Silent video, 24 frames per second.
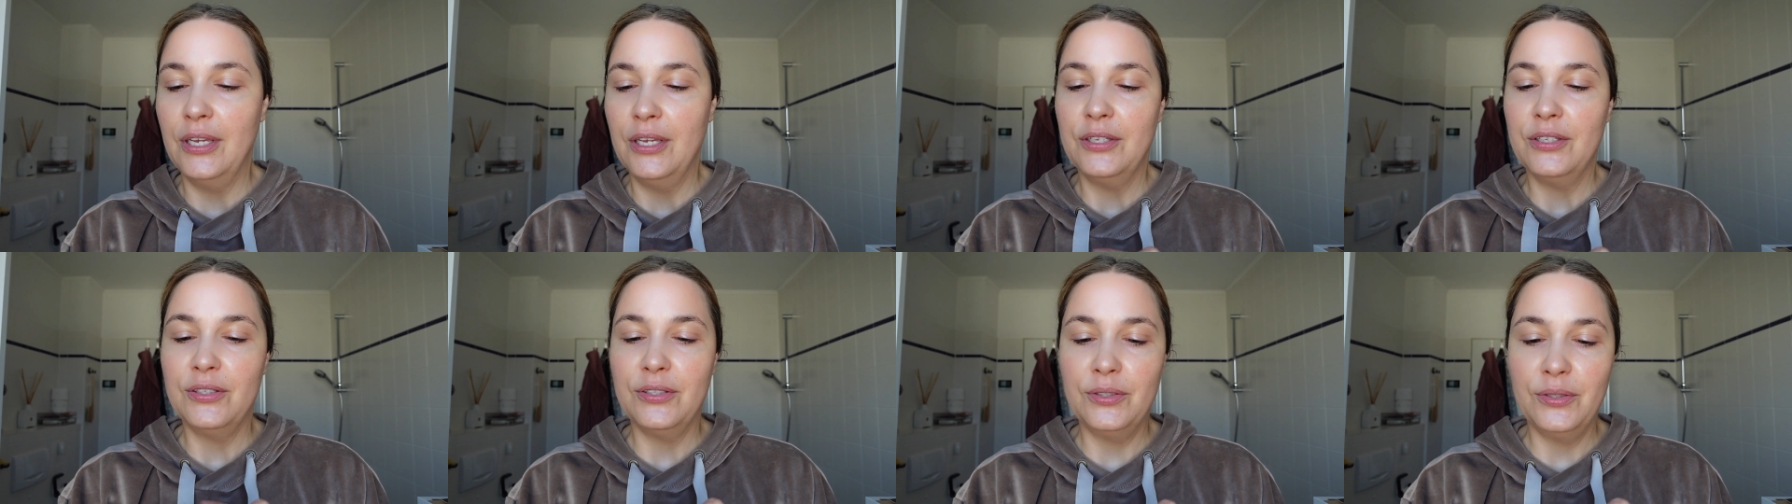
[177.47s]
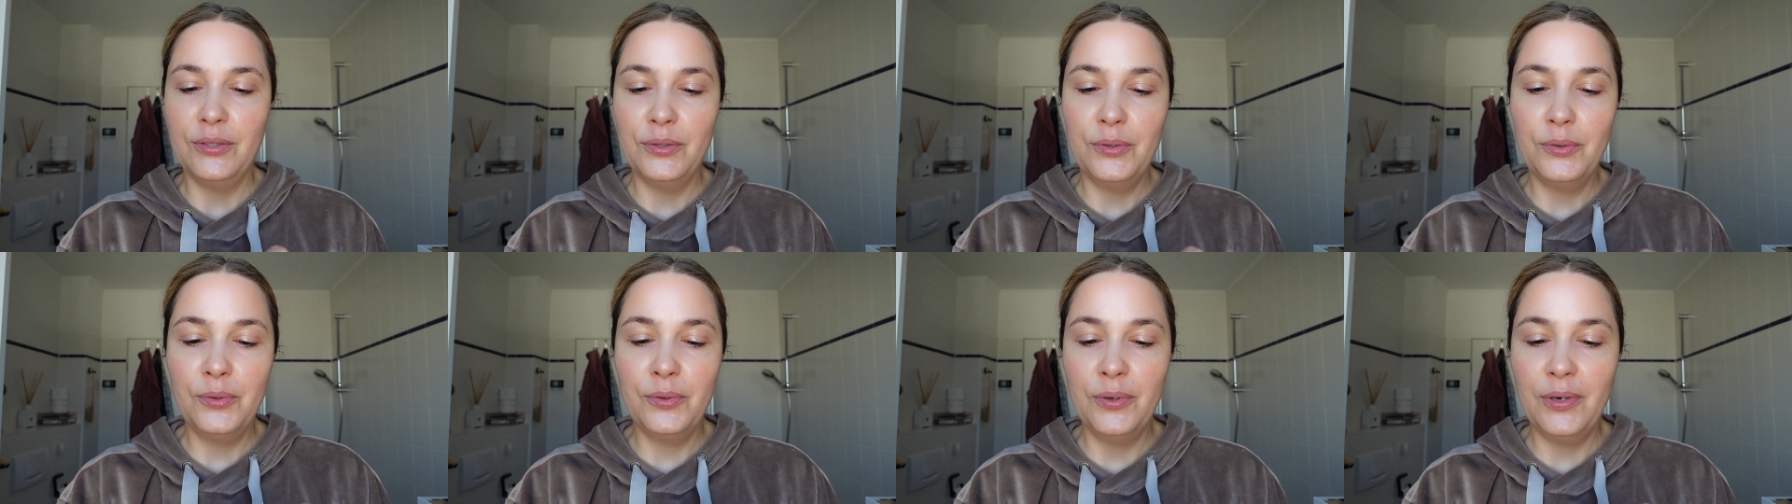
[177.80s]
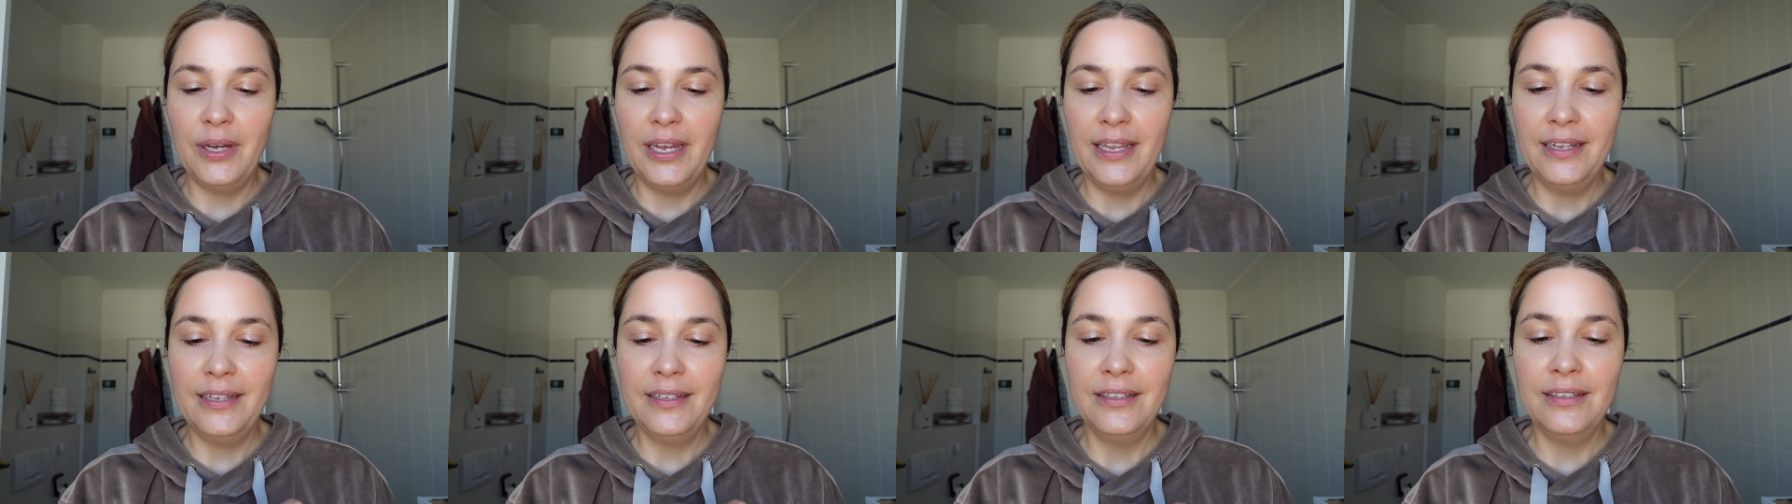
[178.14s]

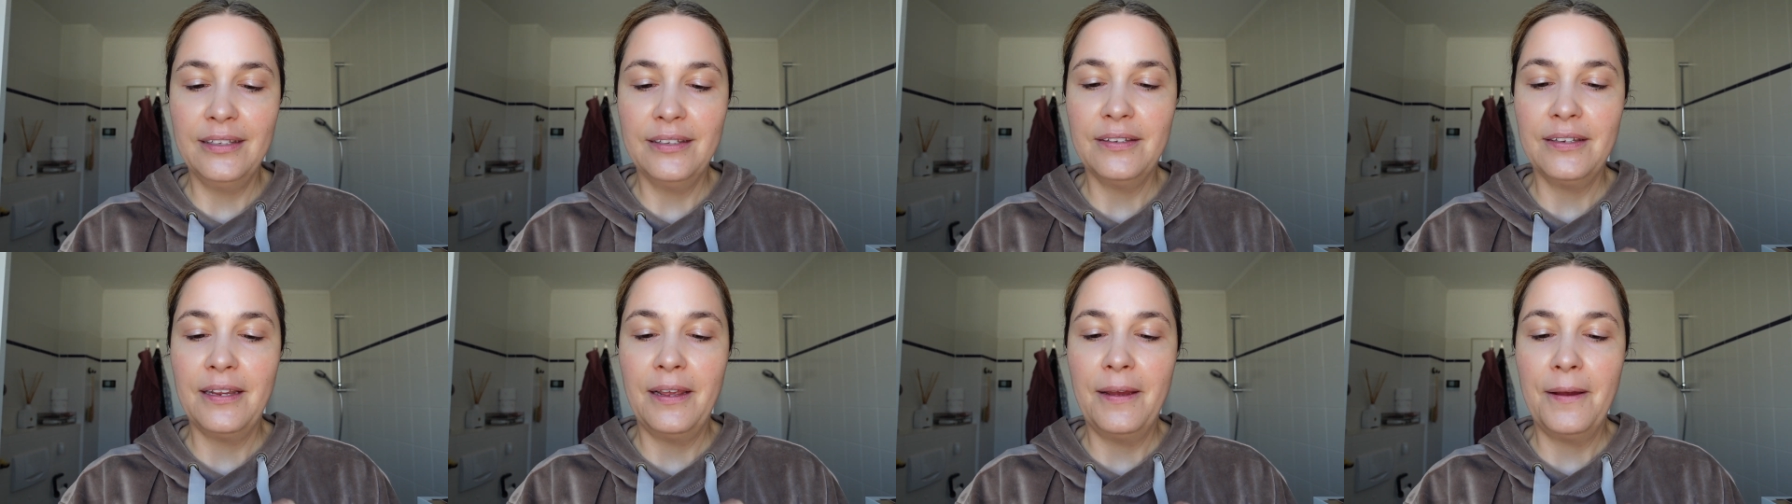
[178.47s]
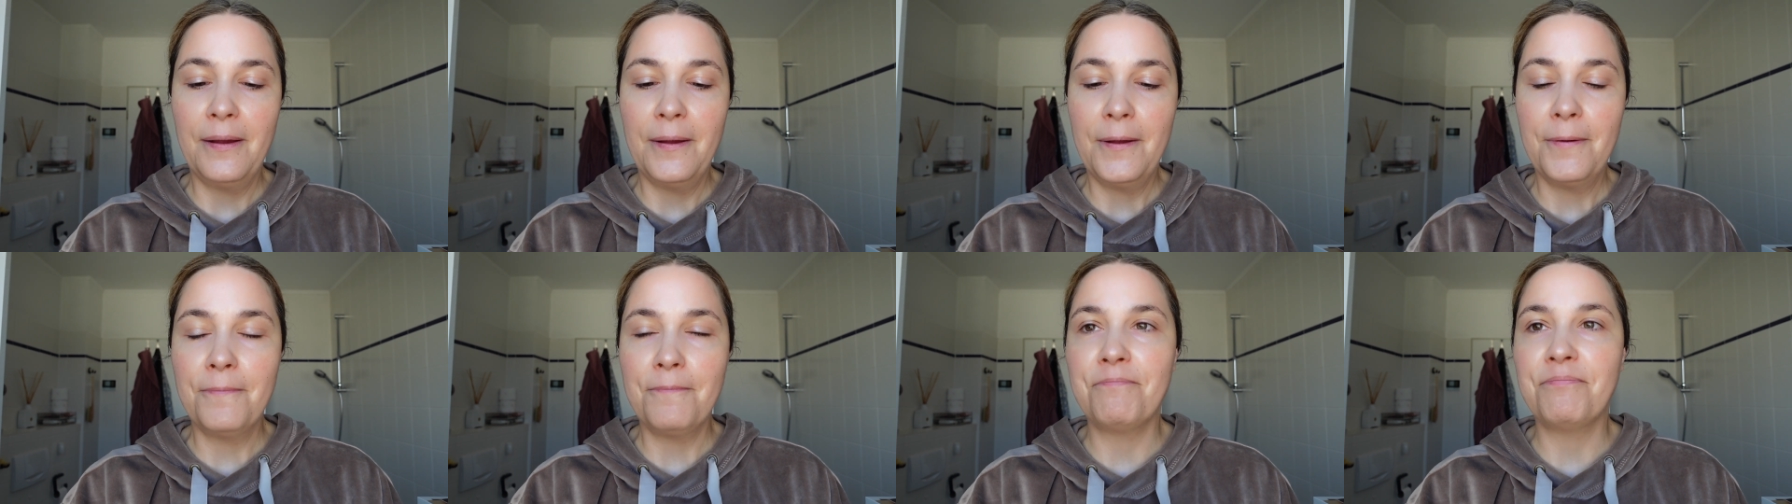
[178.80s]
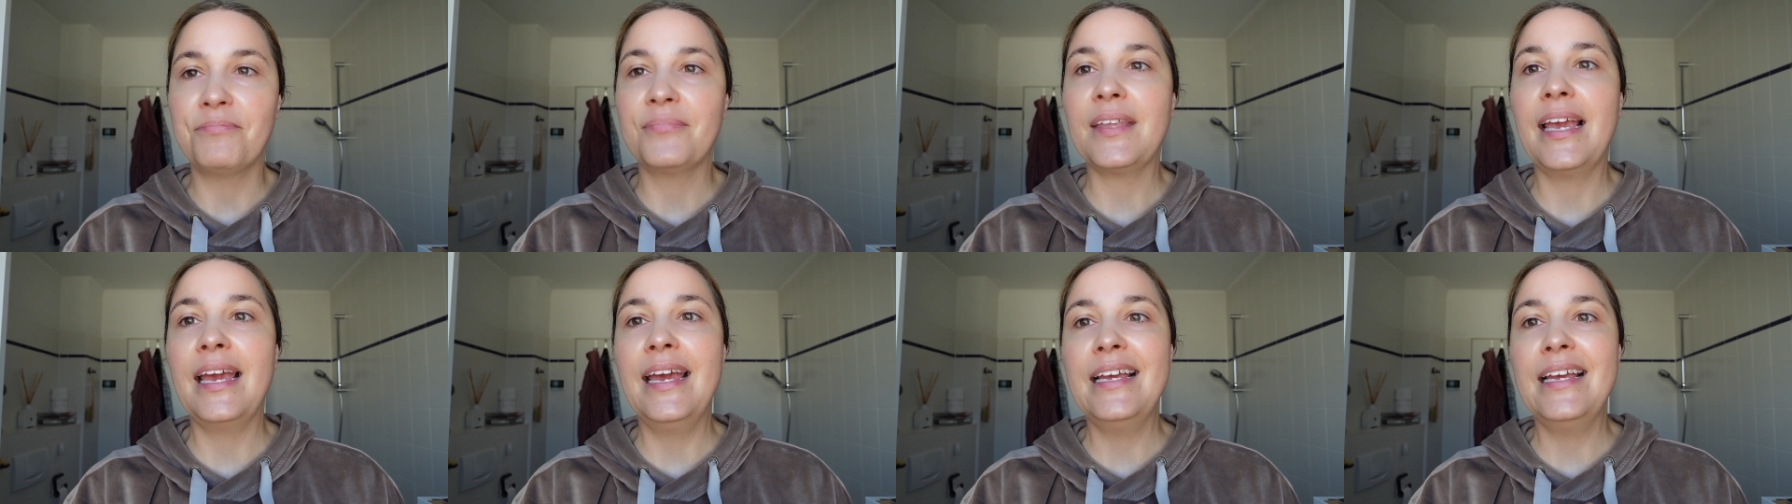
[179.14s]
So, and um,